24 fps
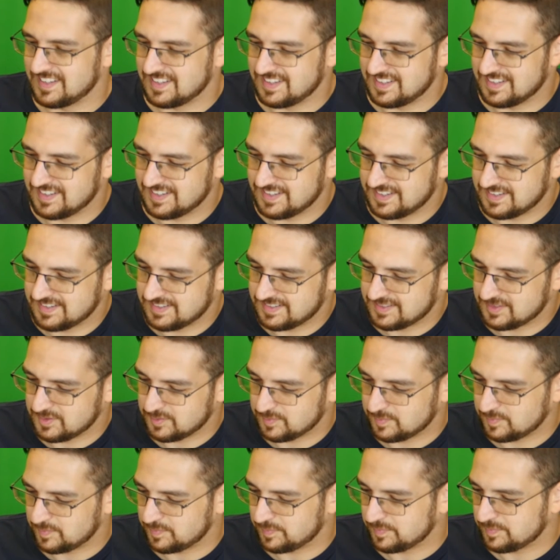
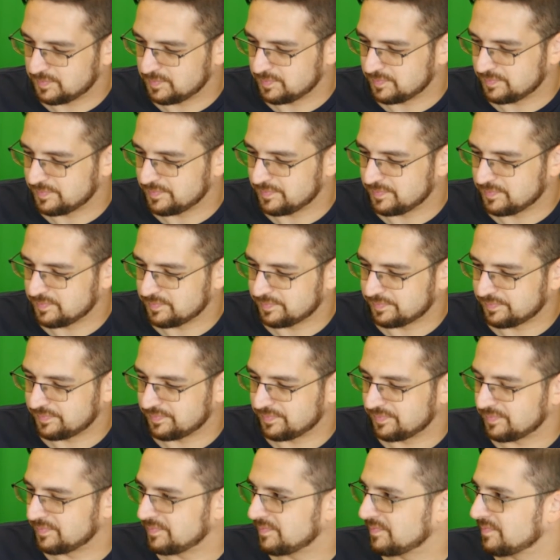
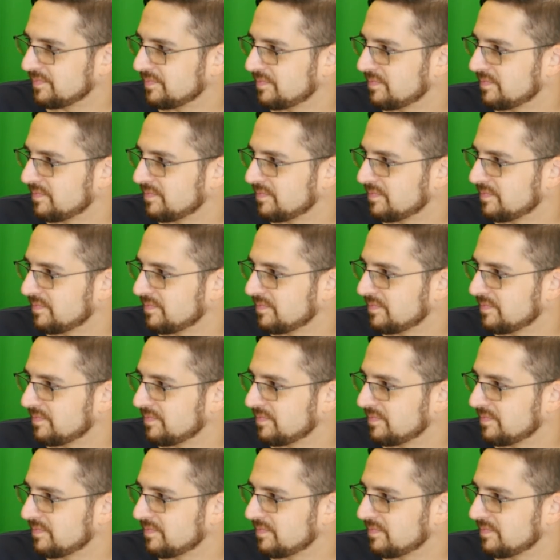No words are spoken by the person on screen.